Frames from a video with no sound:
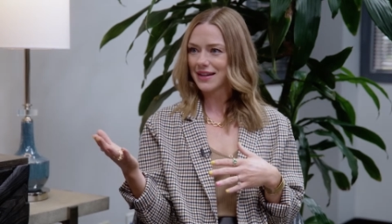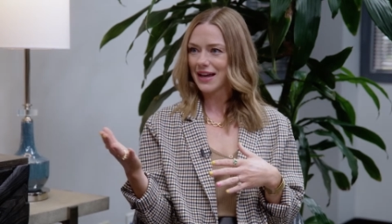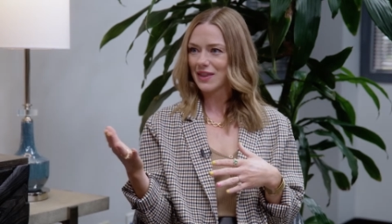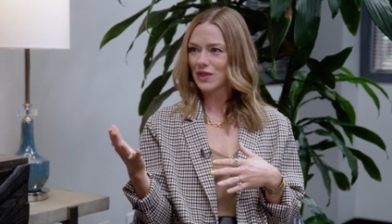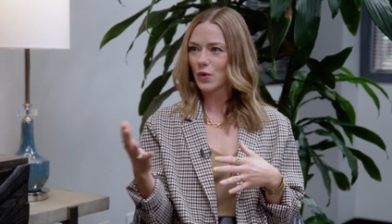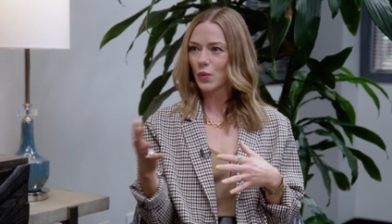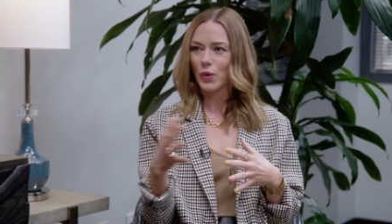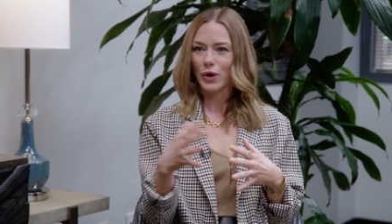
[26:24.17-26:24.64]
Like
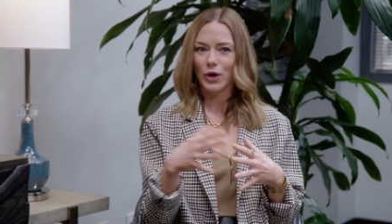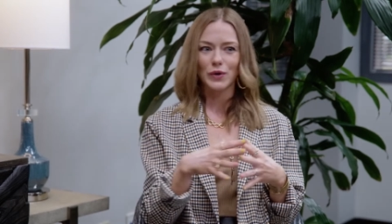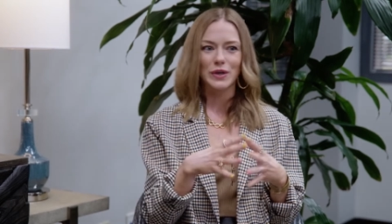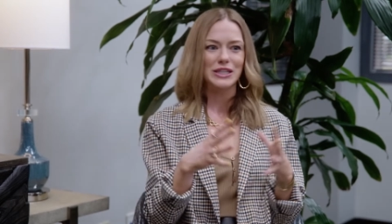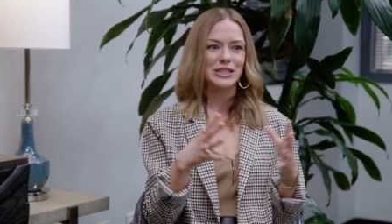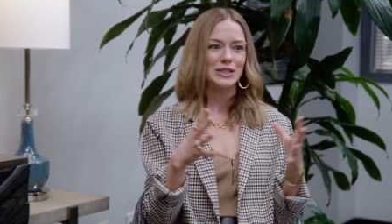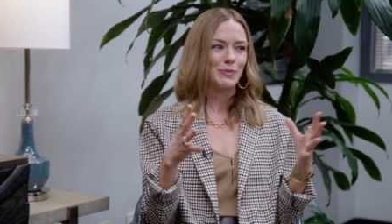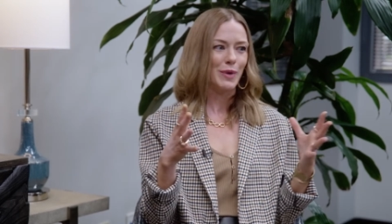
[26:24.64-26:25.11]
mm-hmm. the world
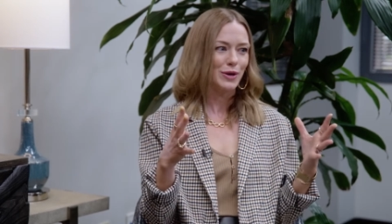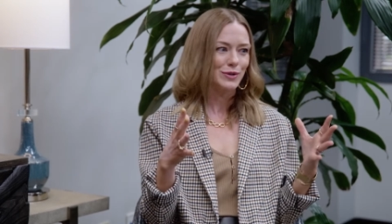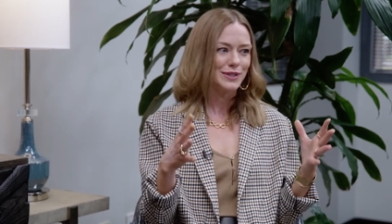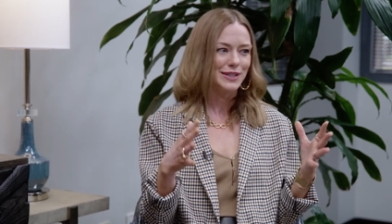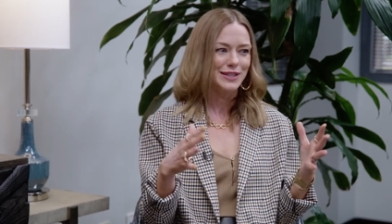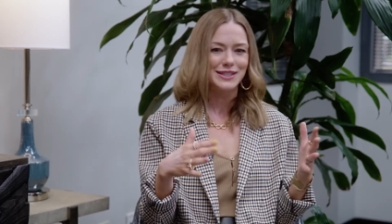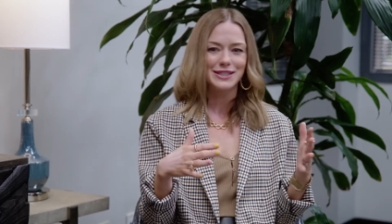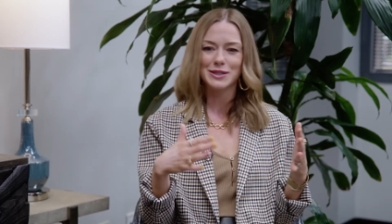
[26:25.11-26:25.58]

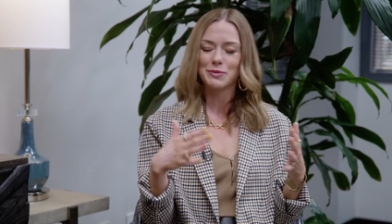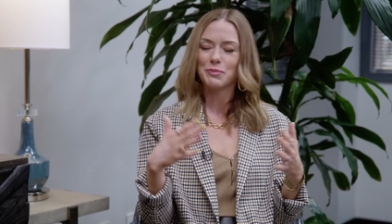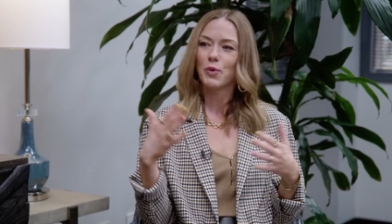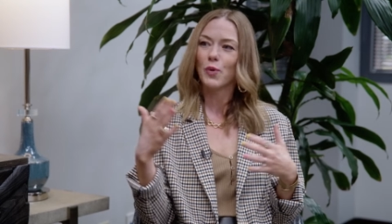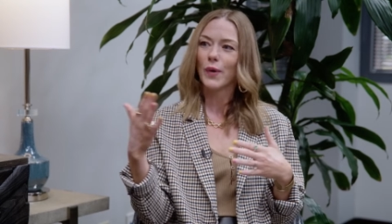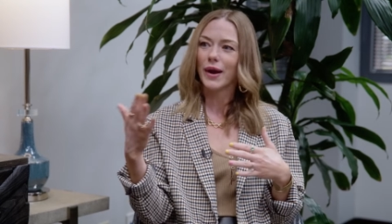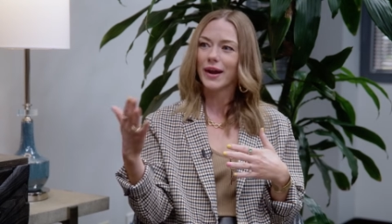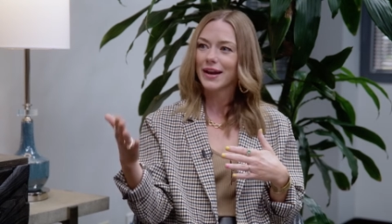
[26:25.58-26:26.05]
exposes to
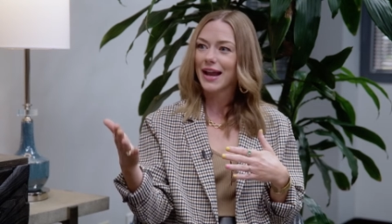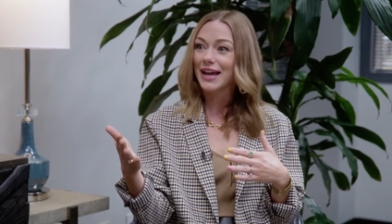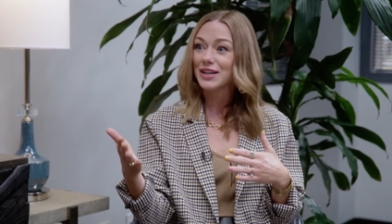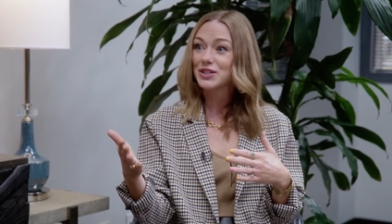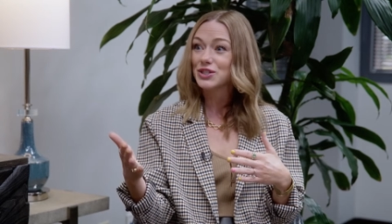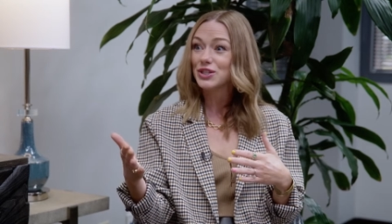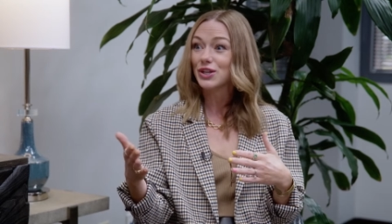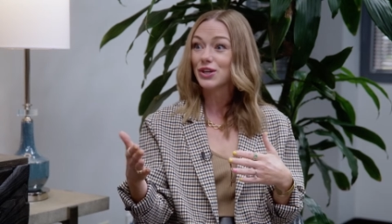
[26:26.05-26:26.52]
point
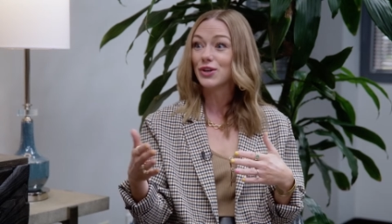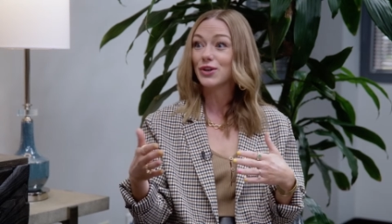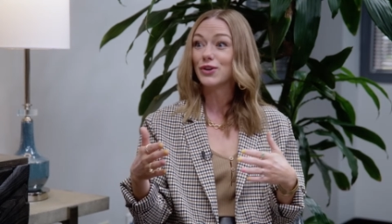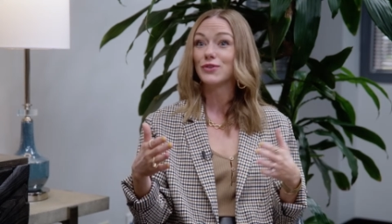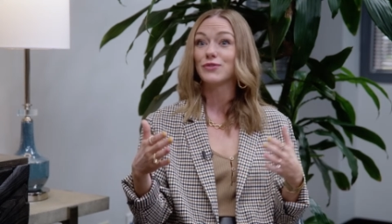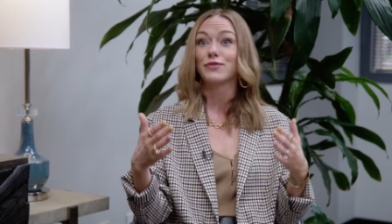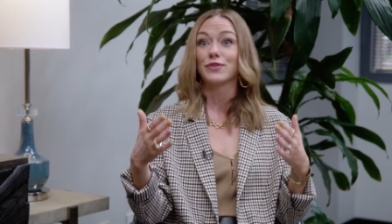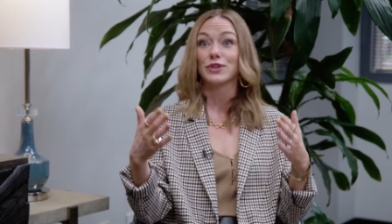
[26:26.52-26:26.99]
at
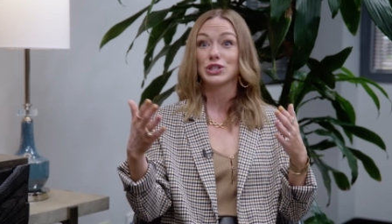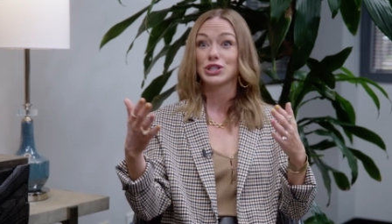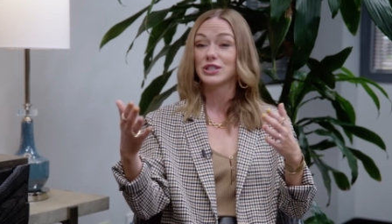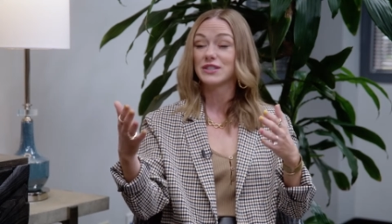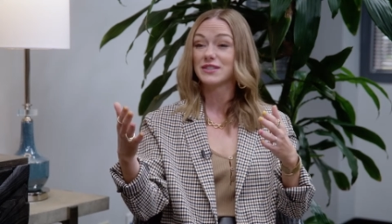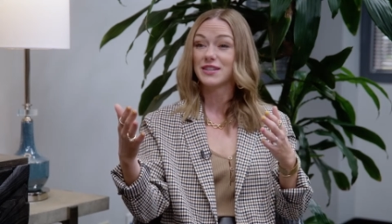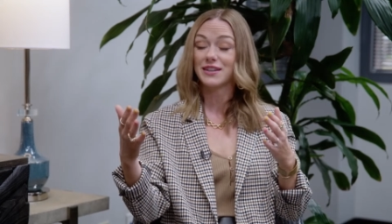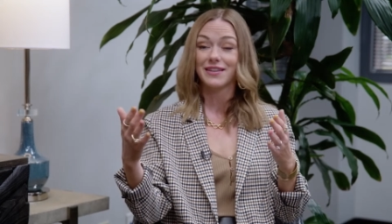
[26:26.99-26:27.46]
you, for
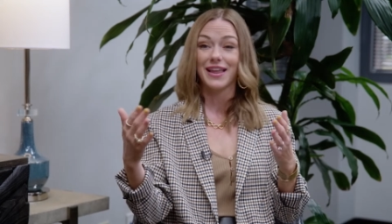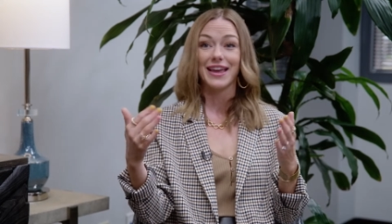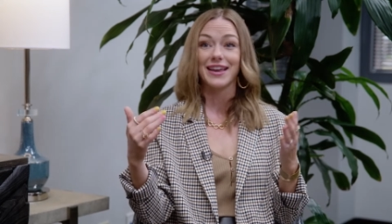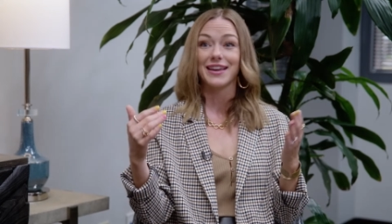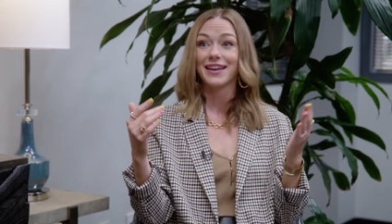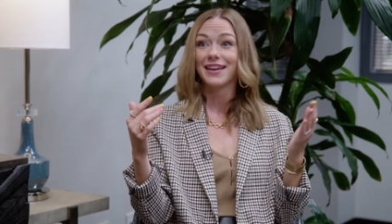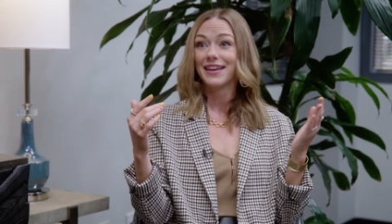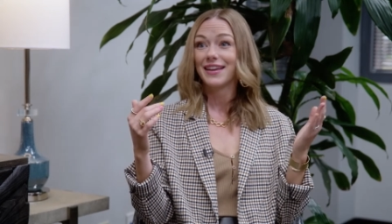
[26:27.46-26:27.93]
to
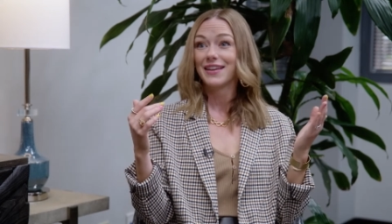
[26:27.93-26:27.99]
like